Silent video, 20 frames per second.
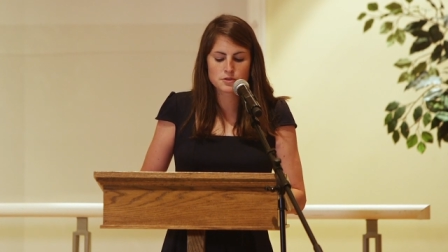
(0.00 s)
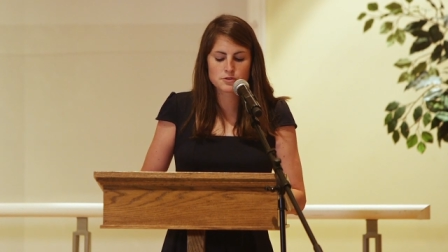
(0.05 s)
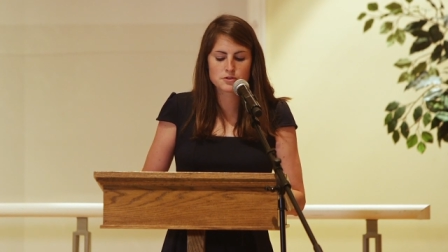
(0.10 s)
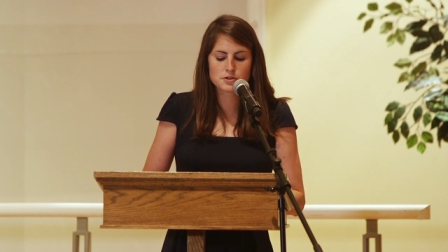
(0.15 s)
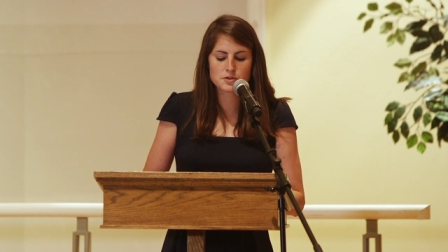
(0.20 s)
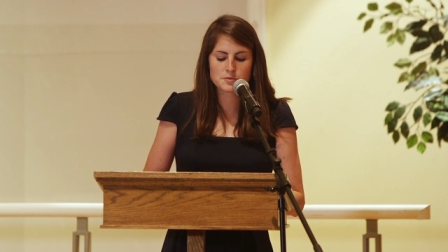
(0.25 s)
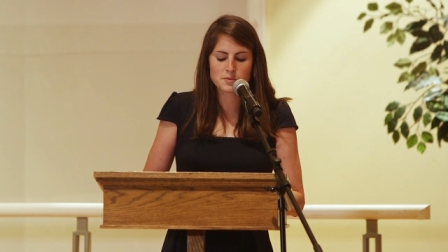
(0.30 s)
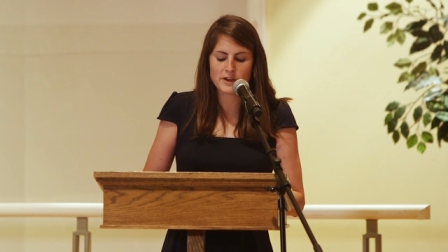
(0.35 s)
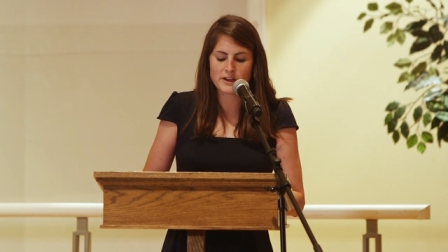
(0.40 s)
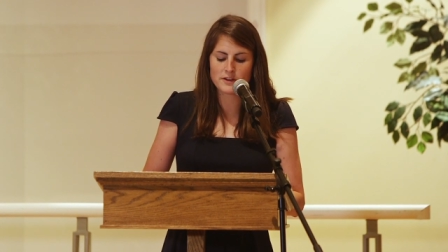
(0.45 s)
Through
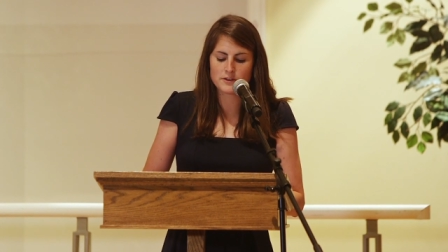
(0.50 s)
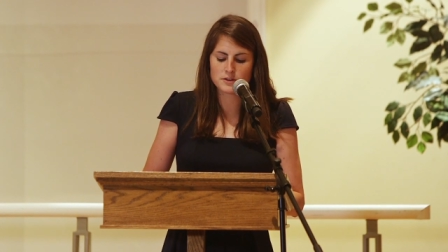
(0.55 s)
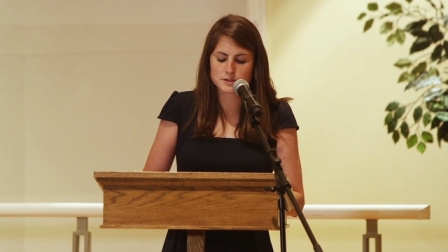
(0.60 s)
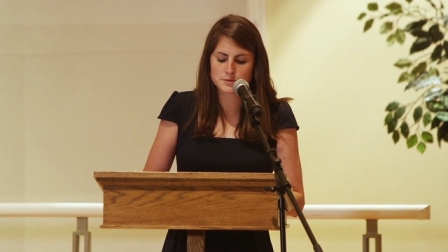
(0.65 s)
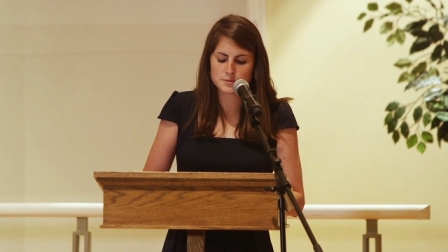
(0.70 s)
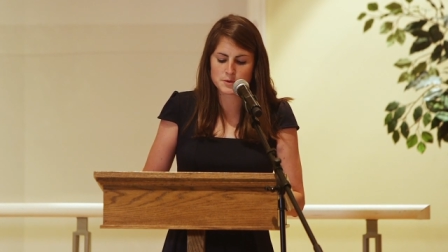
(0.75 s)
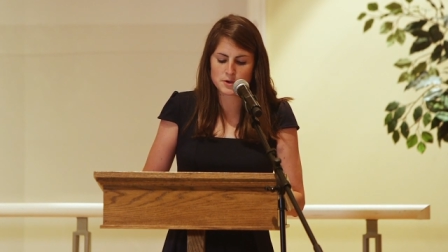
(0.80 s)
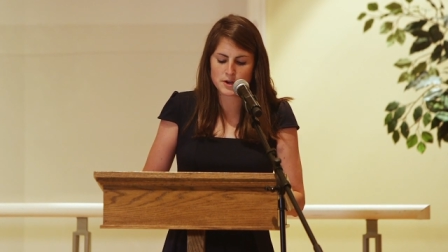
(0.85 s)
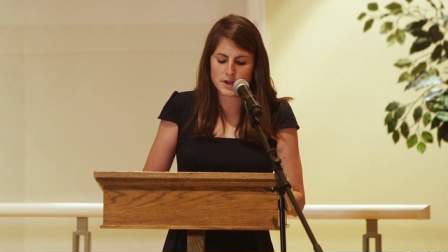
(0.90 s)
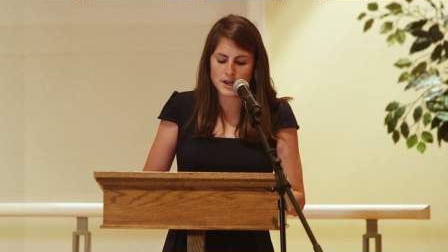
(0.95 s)
the
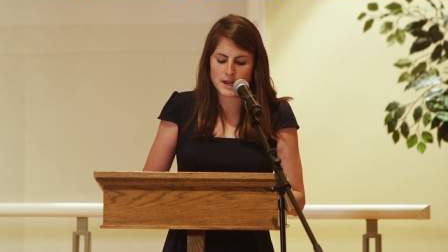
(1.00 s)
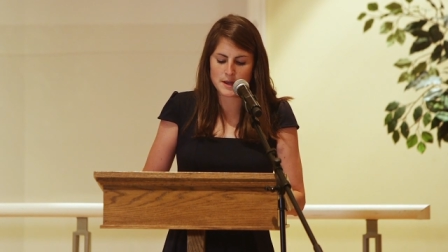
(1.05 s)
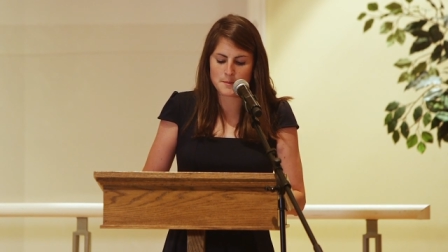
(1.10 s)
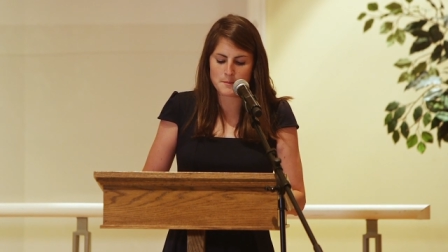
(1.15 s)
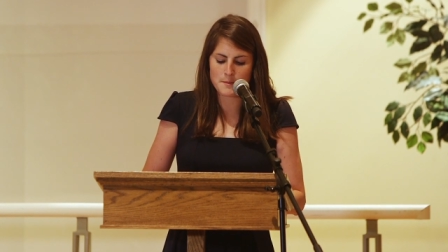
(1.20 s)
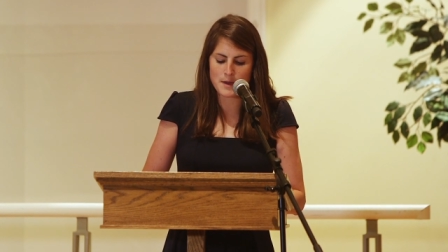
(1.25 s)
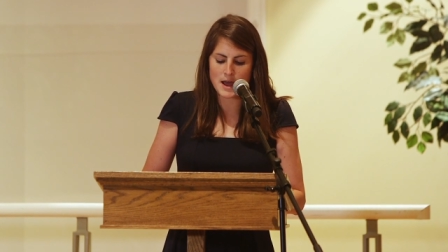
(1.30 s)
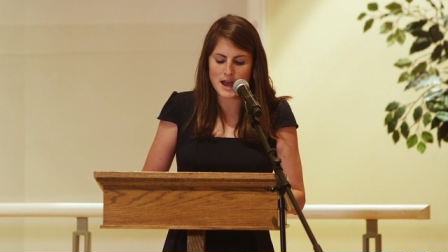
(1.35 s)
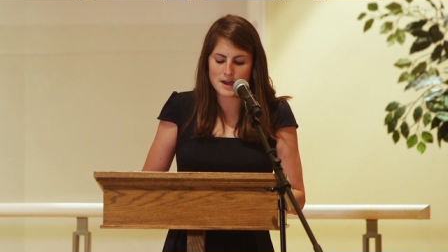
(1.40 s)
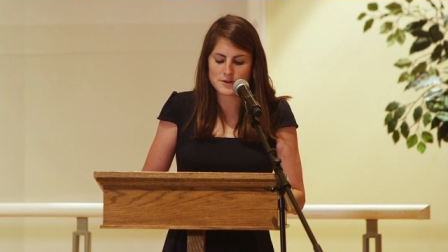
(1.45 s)
Prelos
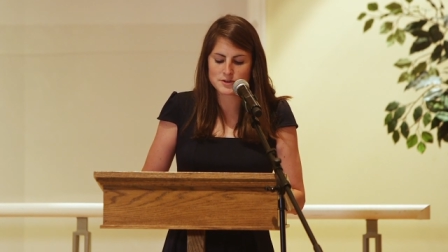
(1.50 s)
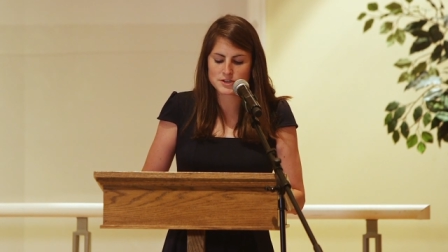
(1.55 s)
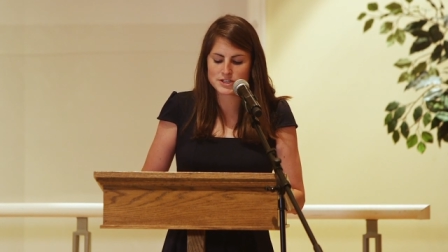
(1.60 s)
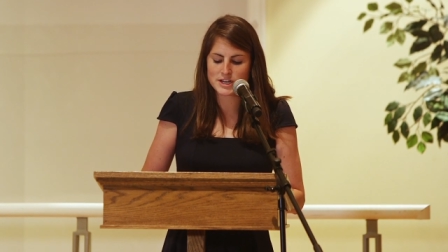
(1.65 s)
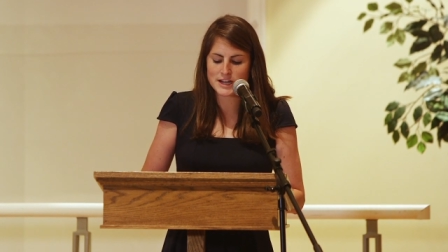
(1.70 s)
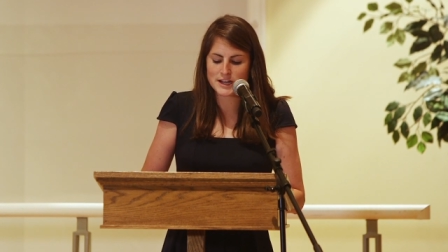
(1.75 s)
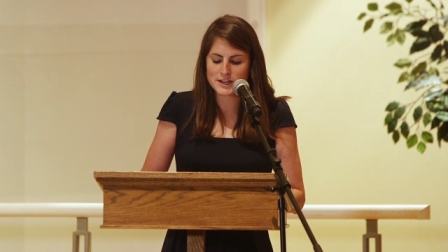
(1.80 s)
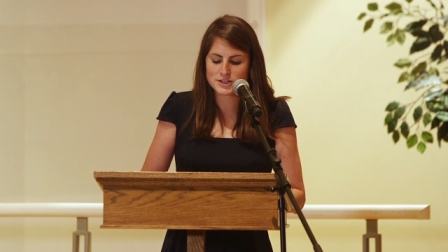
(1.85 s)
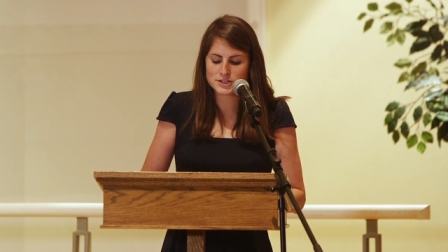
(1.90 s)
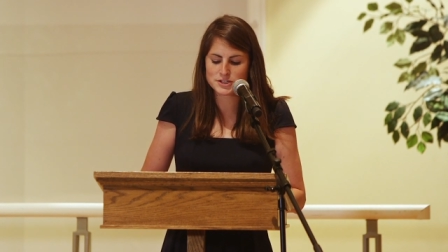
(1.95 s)
program, I was
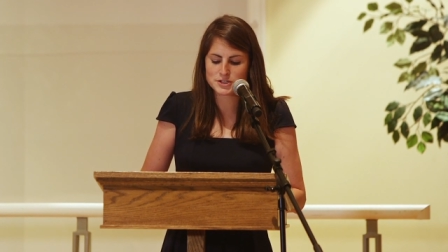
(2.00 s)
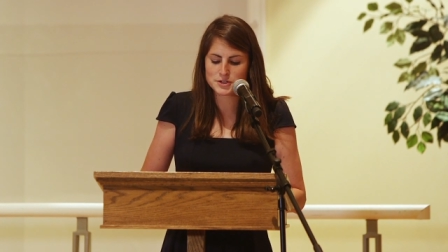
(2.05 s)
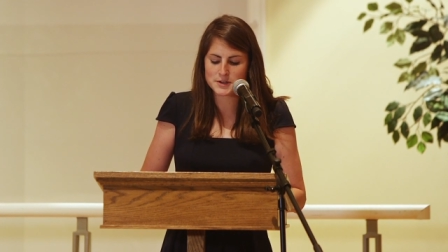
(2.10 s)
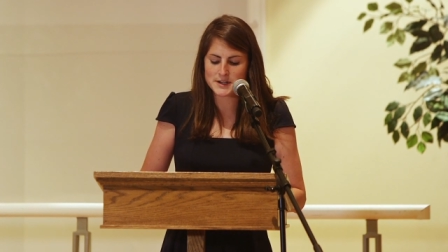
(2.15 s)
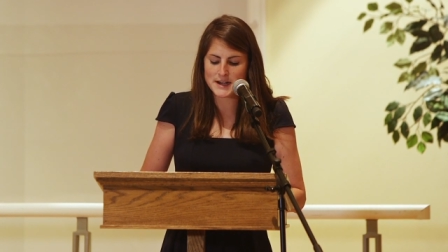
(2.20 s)
challenged to